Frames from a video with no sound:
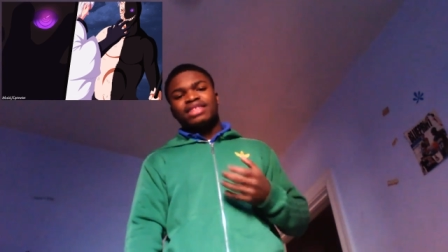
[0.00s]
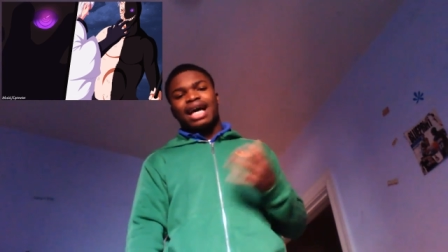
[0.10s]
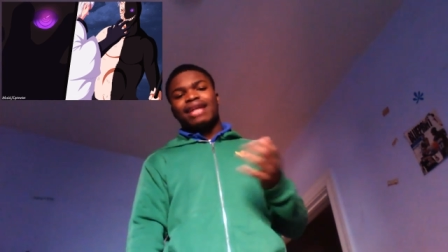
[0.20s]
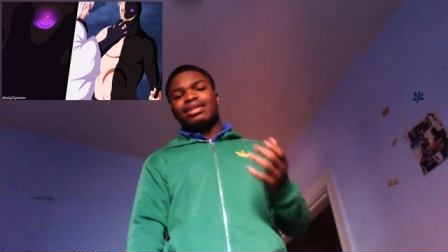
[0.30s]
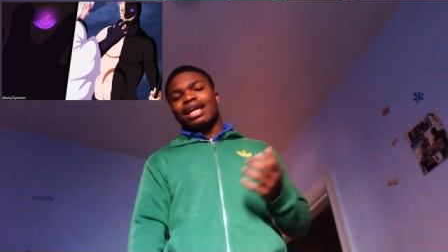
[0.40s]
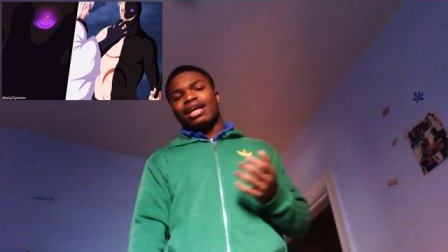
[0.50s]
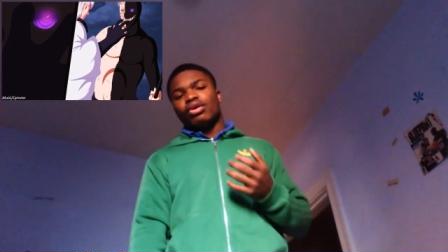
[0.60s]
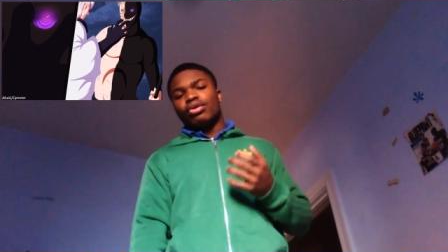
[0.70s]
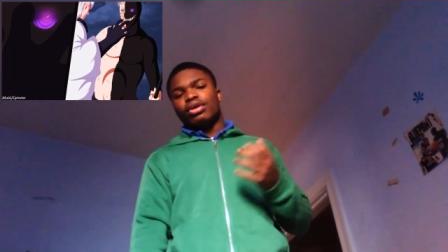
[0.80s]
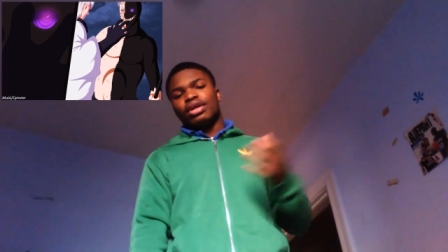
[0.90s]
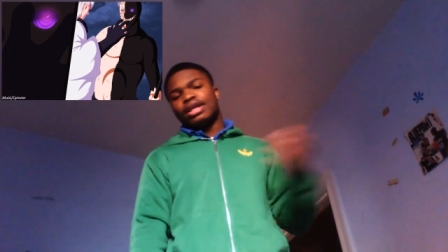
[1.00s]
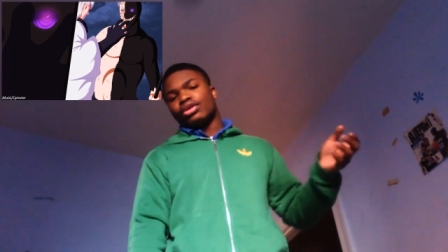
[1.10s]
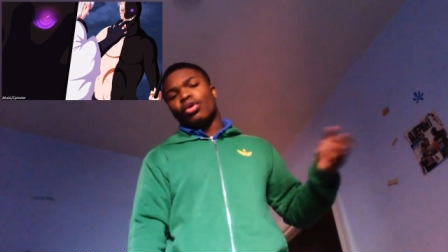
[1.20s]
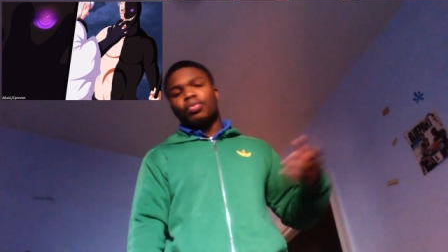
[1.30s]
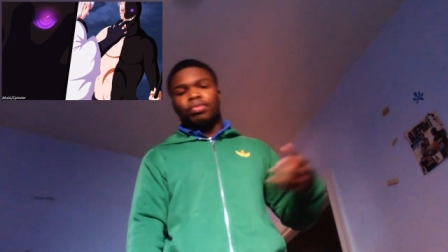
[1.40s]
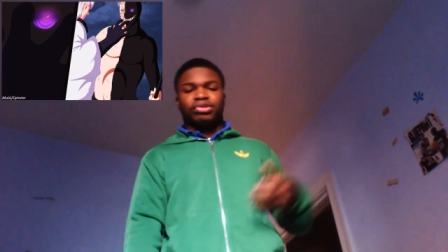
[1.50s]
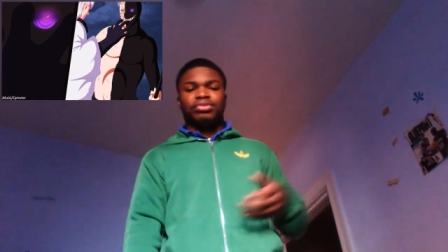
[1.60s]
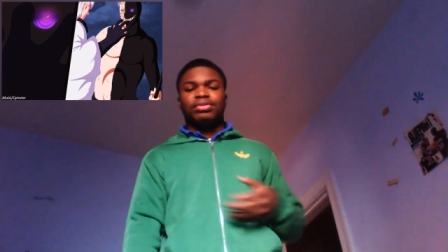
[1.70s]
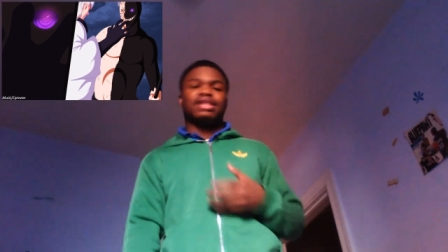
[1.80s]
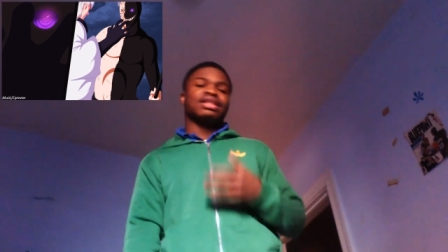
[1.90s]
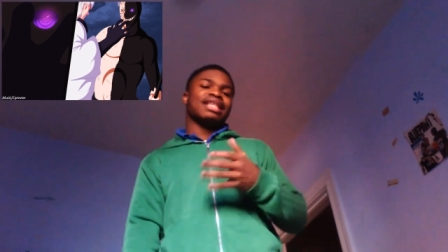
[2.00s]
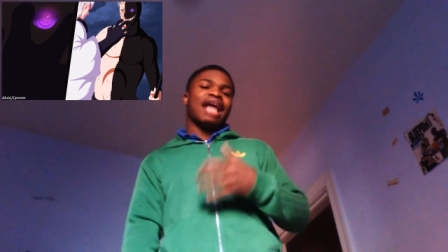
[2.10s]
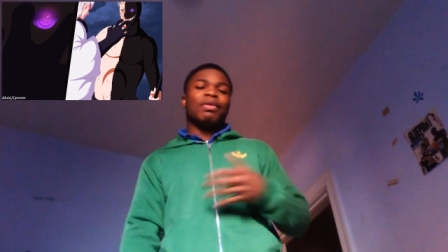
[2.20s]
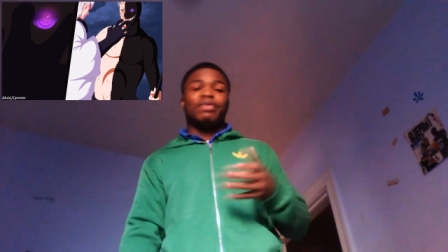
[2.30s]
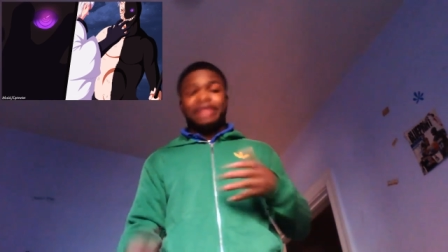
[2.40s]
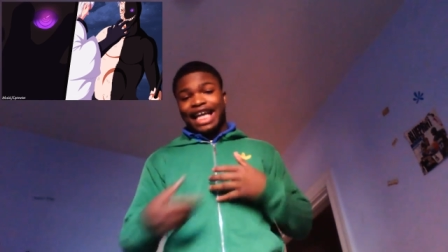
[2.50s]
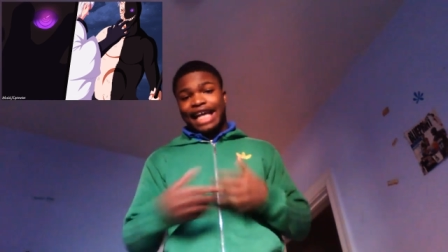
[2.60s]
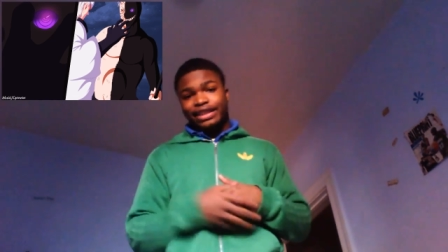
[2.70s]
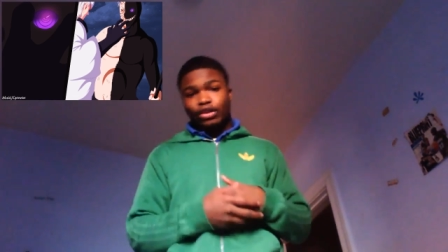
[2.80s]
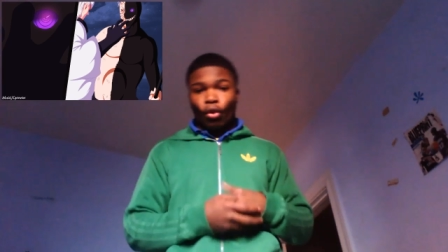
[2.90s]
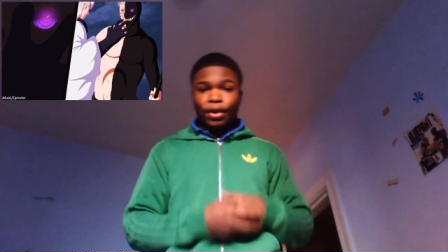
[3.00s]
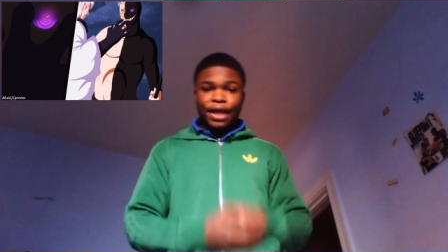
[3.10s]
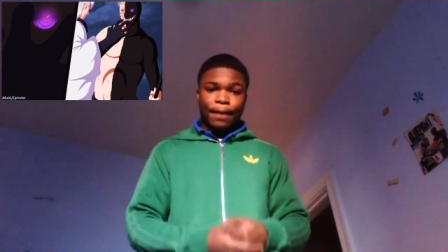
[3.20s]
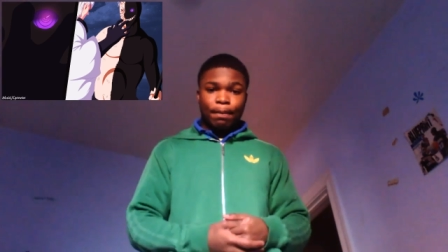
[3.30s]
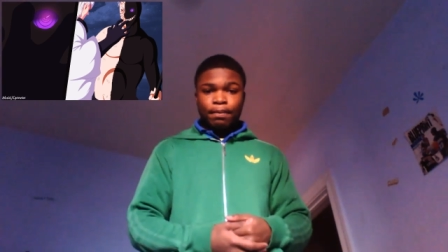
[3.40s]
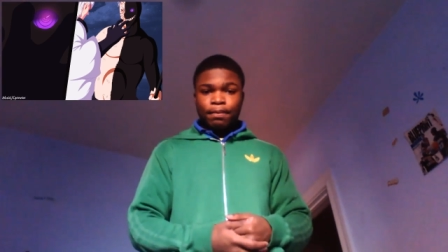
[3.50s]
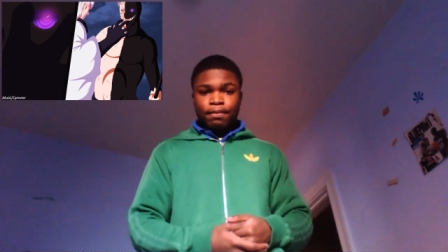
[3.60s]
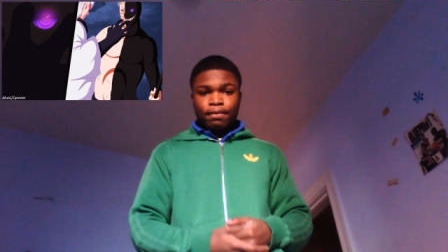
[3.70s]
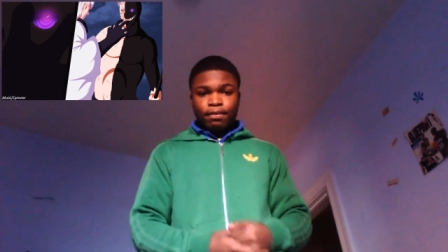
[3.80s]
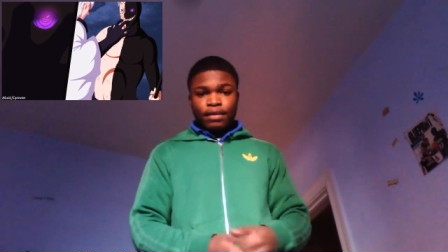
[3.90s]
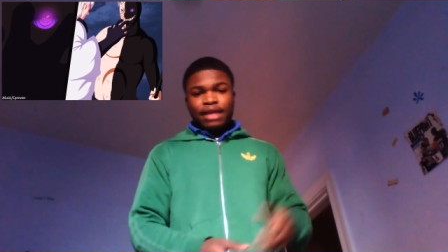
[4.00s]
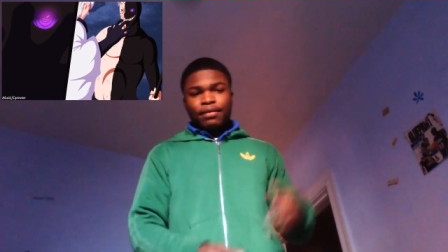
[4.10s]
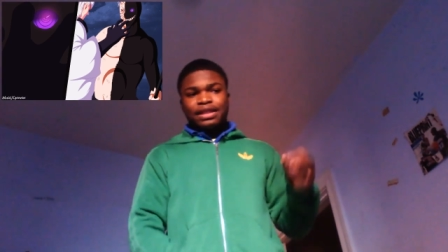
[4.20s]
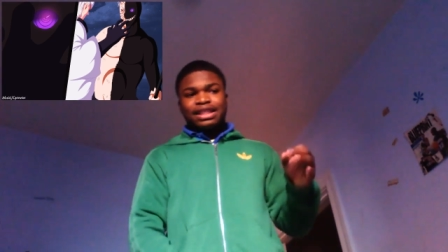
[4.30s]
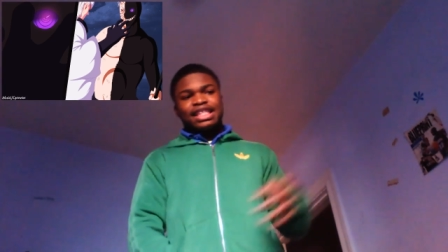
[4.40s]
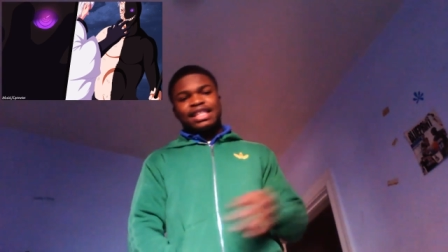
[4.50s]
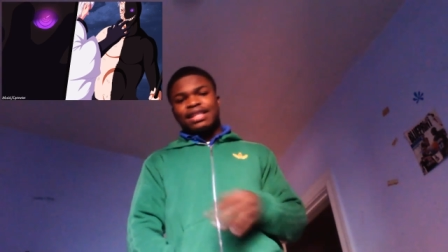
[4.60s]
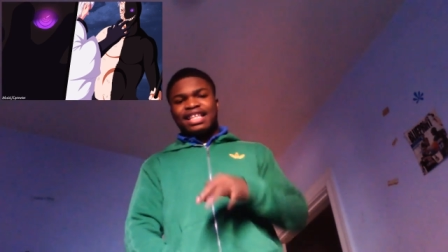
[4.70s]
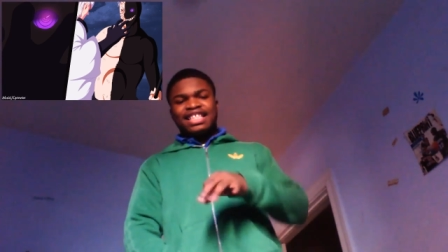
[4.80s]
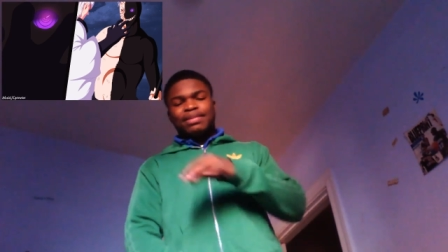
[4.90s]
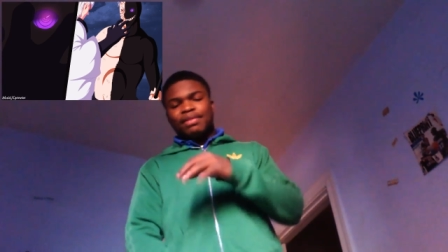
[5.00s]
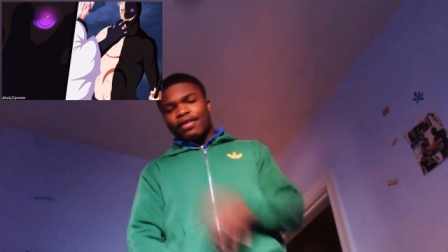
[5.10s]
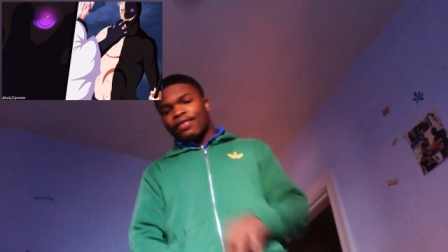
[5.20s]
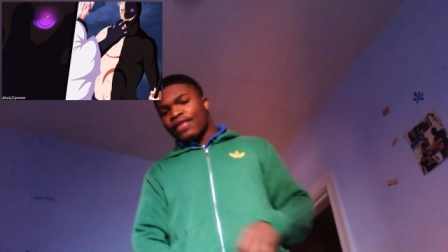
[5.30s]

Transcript: Kind of like a his own personal Izanami was casted on him, which leads me to